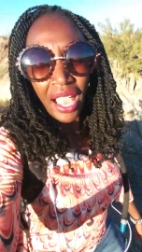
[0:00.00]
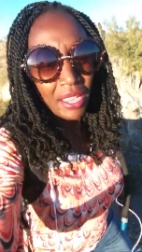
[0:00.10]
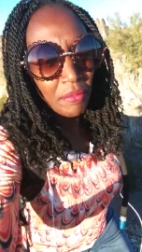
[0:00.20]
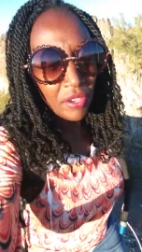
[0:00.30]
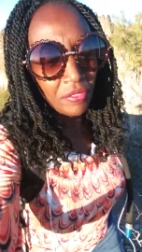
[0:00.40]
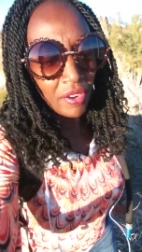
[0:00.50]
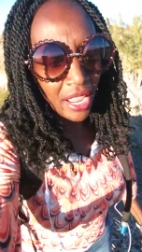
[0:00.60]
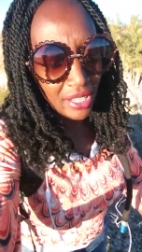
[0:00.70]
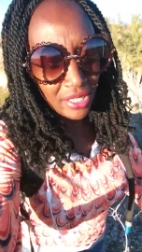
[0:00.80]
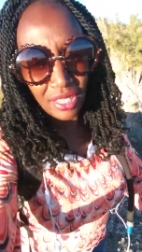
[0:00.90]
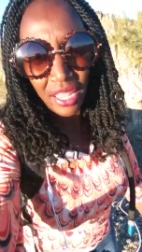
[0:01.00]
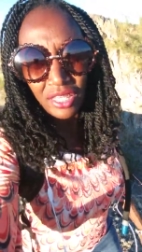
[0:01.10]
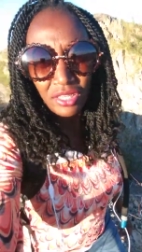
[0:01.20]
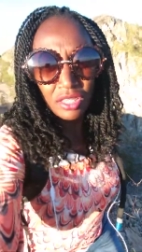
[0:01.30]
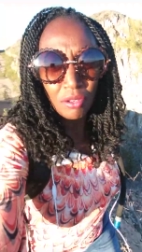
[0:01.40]
Hi my friends,
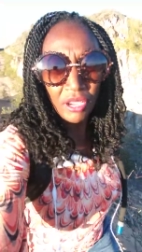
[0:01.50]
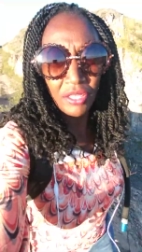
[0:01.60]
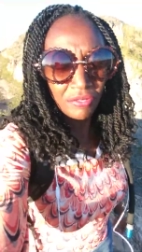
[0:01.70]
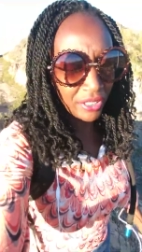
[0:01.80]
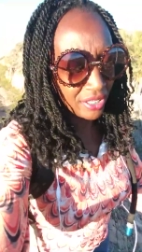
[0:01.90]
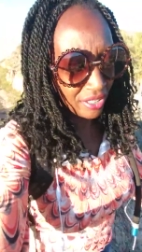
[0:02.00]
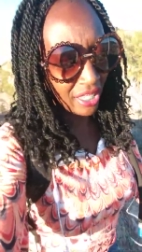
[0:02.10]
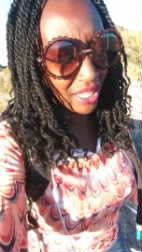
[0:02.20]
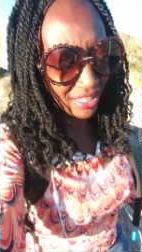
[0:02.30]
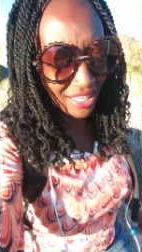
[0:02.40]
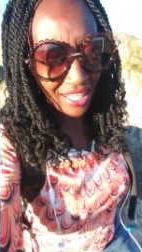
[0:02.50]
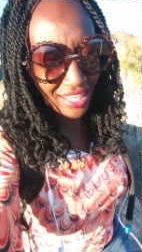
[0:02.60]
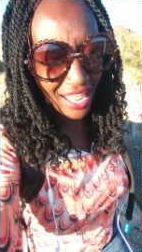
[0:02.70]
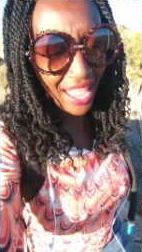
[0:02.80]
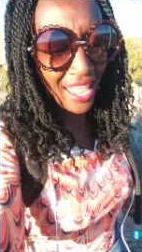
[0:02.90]
thank you so much for tuning in
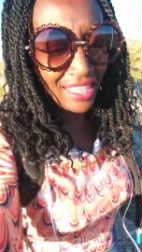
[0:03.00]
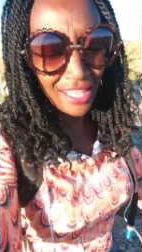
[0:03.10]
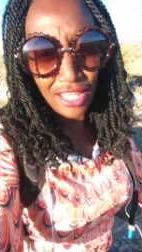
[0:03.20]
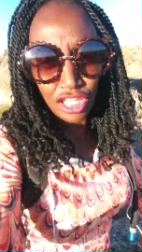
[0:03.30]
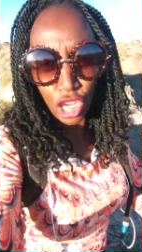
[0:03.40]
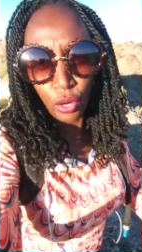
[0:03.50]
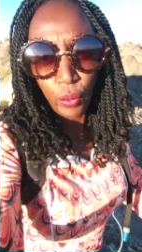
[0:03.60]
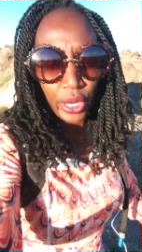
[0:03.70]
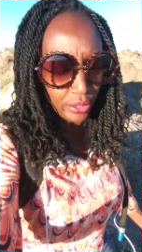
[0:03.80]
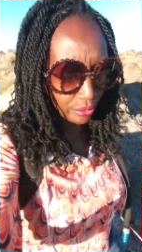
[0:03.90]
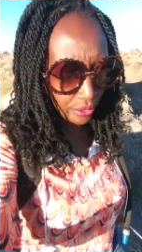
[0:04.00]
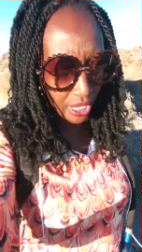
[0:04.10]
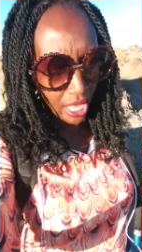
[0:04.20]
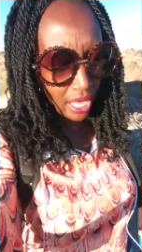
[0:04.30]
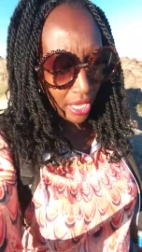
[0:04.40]
today. This is Shakwe
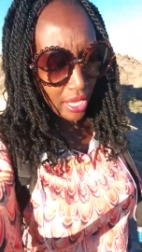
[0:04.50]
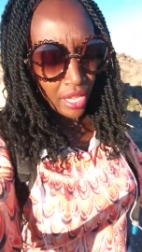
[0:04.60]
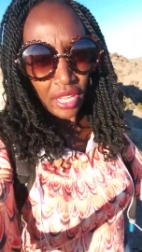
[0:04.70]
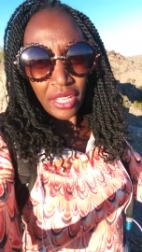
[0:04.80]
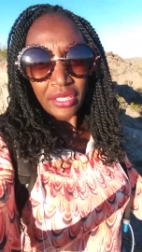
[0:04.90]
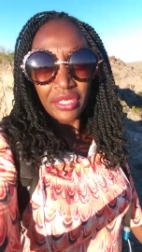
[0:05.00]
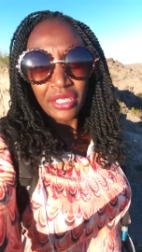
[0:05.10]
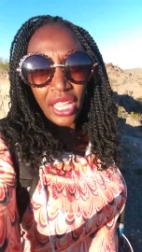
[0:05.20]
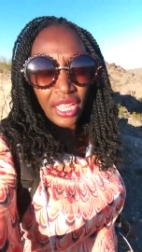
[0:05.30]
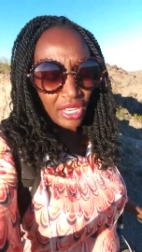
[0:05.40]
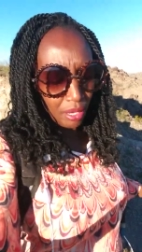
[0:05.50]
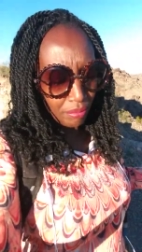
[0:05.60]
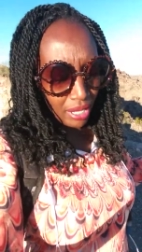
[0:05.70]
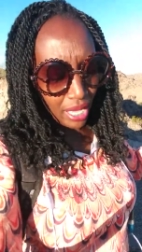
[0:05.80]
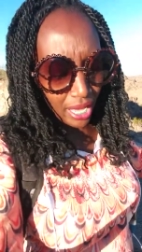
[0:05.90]
Tuya, day
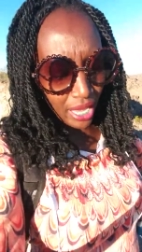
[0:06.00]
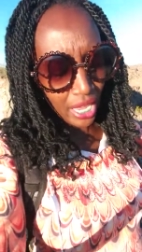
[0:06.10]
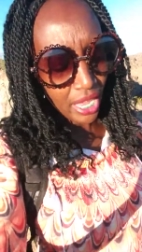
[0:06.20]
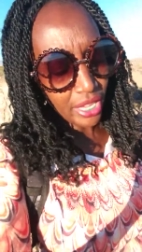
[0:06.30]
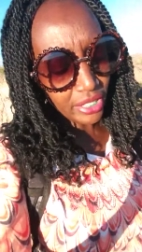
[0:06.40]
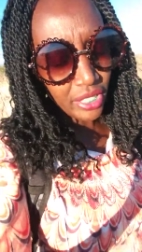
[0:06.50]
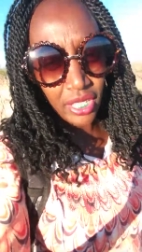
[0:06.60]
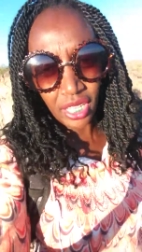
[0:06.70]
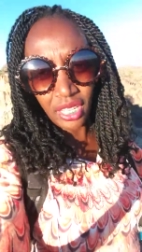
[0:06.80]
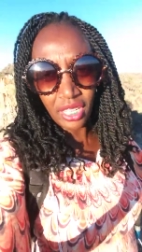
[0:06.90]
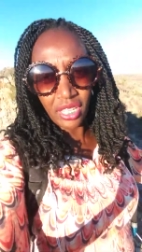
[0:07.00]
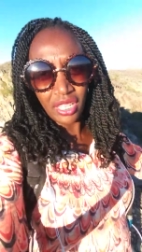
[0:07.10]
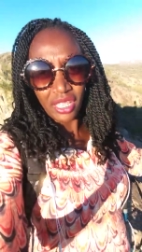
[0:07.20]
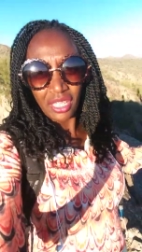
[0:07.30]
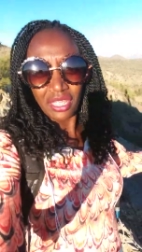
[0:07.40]
number
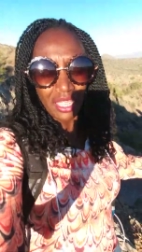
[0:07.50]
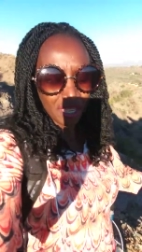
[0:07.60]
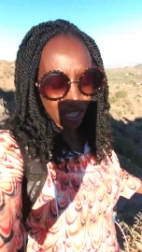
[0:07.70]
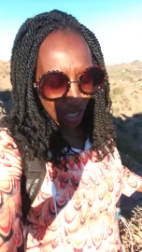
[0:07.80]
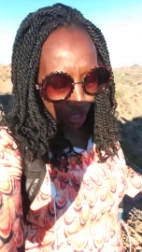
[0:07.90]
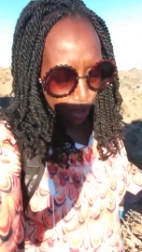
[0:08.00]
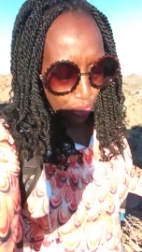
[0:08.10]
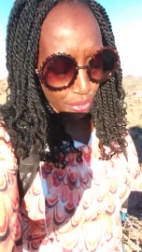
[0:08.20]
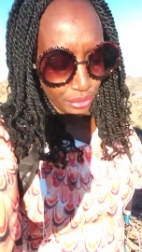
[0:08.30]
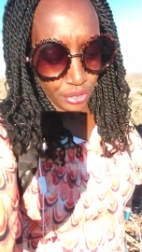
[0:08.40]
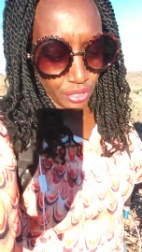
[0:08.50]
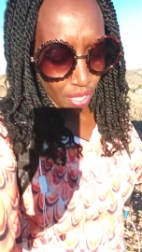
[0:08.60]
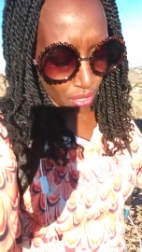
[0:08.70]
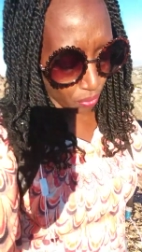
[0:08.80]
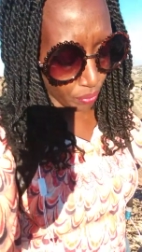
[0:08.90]
18. So
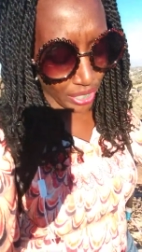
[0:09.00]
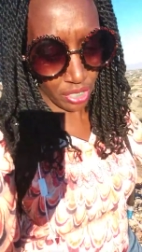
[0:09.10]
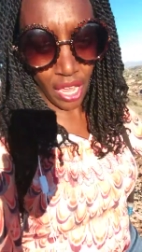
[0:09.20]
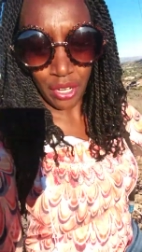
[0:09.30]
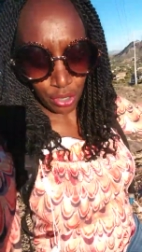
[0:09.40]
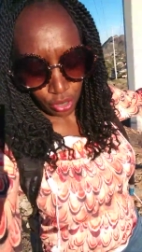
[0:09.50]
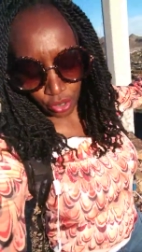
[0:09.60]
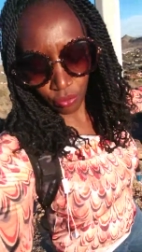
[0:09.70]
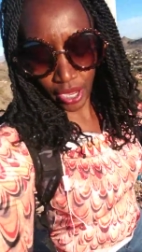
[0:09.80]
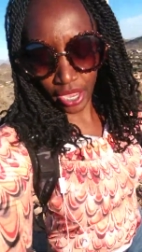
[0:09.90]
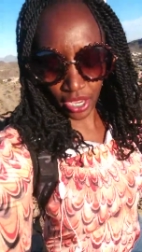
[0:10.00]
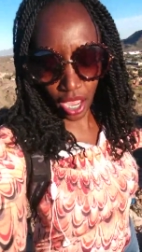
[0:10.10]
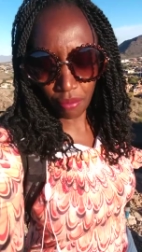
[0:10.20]
I always try to show you where I